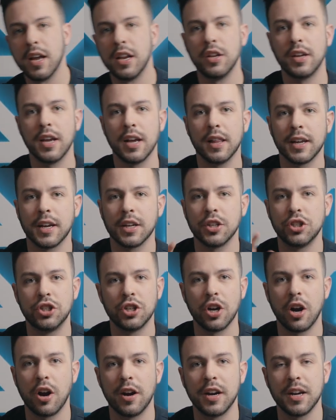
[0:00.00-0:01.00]
and you get like a
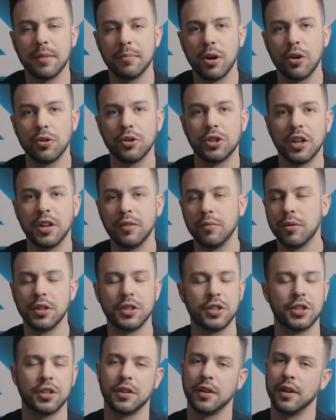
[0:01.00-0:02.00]
jarring motion
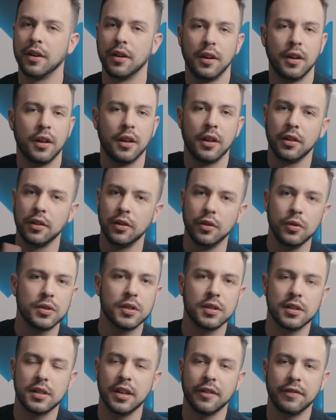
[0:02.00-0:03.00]
which
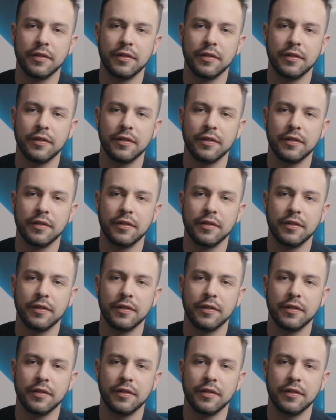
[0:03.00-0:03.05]
loses the